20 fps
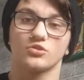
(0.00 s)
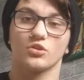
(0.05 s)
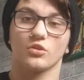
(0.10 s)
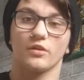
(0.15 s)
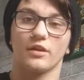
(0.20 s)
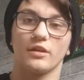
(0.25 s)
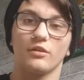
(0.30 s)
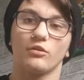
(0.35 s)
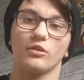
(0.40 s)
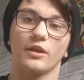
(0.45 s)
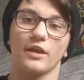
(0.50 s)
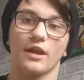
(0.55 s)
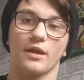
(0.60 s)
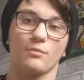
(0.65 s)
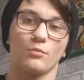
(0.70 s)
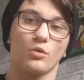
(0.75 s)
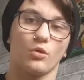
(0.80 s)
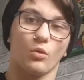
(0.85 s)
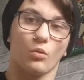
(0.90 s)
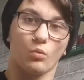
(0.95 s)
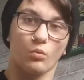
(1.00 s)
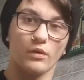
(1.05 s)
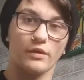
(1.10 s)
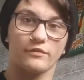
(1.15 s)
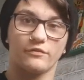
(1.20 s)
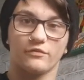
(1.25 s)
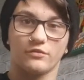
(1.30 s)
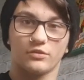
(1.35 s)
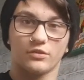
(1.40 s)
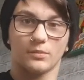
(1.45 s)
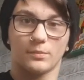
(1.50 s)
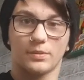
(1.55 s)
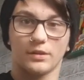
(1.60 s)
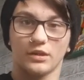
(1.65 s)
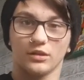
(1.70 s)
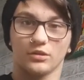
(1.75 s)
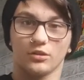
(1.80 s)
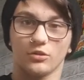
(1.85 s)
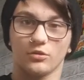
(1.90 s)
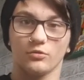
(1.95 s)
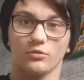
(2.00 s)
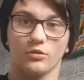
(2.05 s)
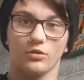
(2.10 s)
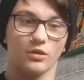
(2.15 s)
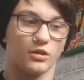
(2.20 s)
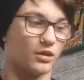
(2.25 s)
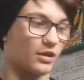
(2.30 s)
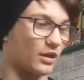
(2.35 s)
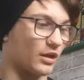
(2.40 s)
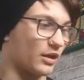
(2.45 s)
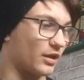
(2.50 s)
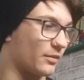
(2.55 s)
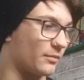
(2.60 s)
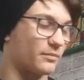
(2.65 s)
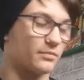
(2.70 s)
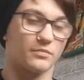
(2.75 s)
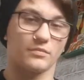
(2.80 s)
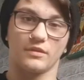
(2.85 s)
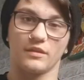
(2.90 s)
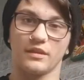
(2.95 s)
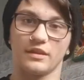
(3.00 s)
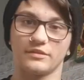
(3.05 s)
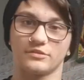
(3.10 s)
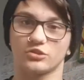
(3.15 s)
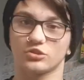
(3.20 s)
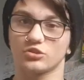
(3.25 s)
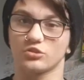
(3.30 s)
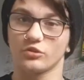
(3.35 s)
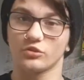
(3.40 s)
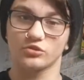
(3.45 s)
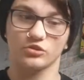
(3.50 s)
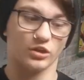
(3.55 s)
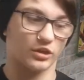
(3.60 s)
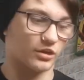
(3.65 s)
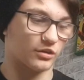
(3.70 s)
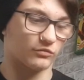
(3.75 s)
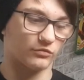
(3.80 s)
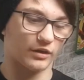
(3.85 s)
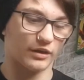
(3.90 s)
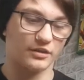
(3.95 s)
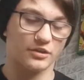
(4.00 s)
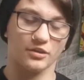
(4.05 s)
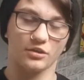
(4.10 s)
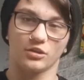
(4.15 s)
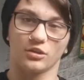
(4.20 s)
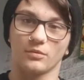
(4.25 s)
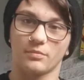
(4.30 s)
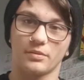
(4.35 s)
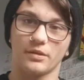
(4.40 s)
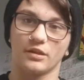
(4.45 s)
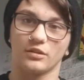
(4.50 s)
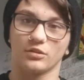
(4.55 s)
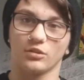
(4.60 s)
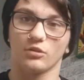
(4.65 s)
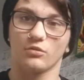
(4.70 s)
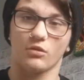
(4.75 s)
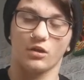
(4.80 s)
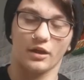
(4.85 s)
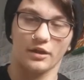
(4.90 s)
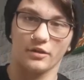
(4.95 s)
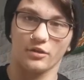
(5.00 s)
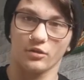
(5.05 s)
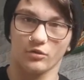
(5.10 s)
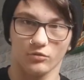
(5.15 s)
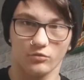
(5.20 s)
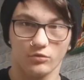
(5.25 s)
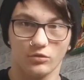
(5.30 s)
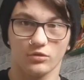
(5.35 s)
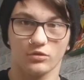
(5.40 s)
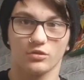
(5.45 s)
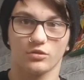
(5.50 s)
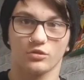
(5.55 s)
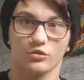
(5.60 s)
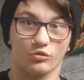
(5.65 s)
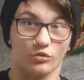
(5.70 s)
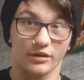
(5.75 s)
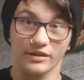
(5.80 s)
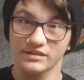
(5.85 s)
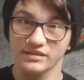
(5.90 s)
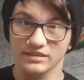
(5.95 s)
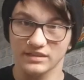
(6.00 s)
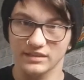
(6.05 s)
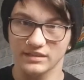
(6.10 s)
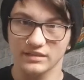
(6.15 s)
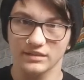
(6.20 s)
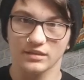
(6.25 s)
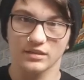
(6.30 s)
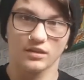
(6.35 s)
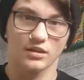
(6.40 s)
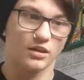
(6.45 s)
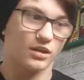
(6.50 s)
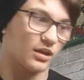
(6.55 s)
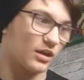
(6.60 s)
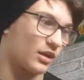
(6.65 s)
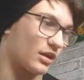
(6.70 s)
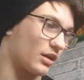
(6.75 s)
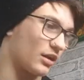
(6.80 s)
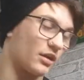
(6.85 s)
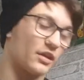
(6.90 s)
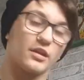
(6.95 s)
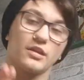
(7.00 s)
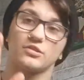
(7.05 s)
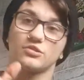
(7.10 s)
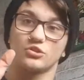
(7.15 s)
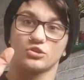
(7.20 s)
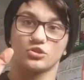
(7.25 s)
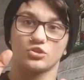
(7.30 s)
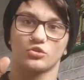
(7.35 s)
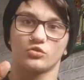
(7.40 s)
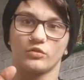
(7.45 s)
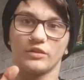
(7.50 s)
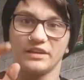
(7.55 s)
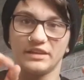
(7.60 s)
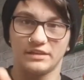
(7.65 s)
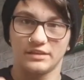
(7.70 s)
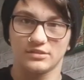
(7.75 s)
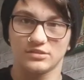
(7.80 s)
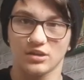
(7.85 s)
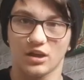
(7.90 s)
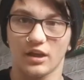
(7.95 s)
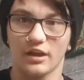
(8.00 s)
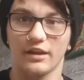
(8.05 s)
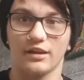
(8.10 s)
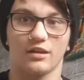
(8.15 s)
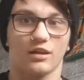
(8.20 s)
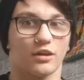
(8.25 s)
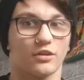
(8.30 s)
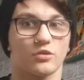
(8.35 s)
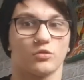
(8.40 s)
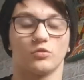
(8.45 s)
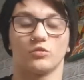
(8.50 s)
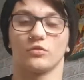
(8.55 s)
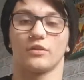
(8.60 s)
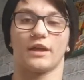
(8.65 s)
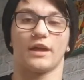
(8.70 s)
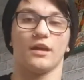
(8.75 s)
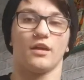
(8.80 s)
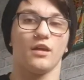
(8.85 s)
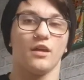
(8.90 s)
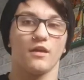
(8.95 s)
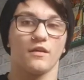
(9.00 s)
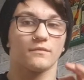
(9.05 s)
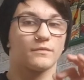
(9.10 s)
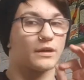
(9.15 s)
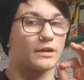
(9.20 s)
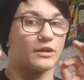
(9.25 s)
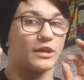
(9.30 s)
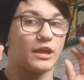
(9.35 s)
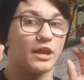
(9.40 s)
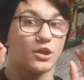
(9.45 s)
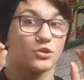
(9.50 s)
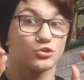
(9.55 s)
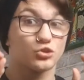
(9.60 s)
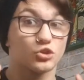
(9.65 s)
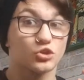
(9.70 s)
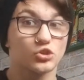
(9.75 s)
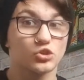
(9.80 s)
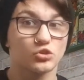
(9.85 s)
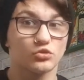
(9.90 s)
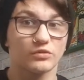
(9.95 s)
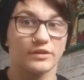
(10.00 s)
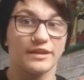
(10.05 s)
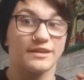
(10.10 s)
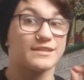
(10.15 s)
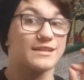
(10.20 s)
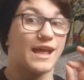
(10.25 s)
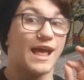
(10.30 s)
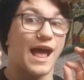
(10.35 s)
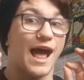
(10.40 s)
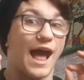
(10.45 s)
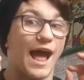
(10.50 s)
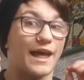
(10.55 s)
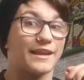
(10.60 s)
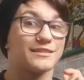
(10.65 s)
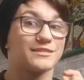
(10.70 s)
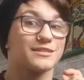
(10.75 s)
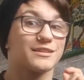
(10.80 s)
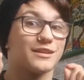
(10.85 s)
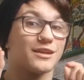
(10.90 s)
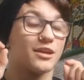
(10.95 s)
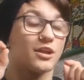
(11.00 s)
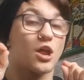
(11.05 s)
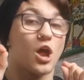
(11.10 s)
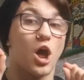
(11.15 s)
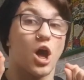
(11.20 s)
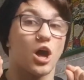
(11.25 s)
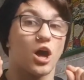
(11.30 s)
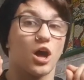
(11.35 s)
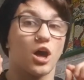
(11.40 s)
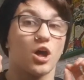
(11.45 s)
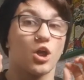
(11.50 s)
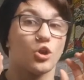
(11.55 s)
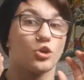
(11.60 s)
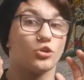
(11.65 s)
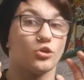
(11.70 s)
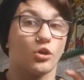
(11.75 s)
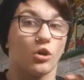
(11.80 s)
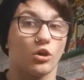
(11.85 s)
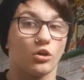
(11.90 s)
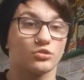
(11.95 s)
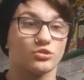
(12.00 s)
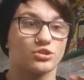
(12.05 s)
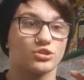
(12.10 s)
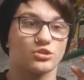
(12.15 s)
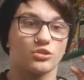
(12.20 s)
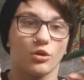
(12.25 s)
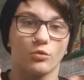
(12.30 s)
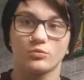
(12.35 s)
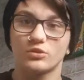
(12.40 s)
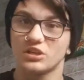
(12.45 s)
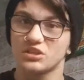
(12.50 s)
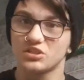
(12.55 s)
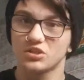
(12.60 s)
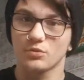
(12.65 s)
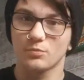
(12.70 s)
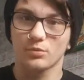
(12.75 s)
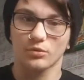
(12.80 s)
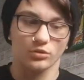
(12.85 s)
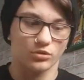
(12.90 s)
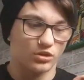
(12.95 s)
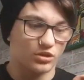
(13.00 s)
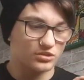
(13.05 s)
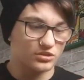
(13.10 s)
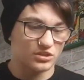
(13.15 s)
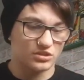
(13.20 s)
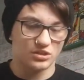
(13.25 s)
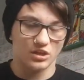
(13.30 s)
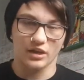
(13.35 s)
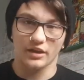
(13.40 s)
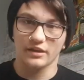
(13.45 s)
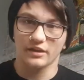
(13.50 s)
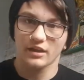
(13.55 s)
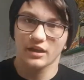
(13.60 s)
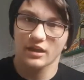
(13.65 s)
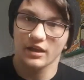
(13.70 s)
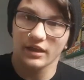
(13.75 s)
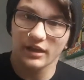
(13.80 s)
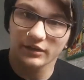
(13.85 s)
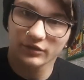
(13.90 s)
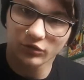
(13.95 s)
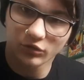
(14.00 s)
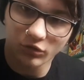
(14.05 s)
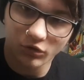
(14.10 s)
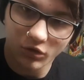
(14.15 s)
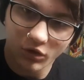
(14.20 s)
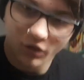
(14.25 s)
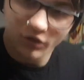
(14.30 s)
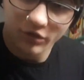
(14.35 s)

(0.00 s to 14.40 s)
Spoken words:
So here I am with the pillow. It just looks like a regular pillow, I know. Crazy. Discreet design, I call that. Very discreet and not noticeable design. Ignore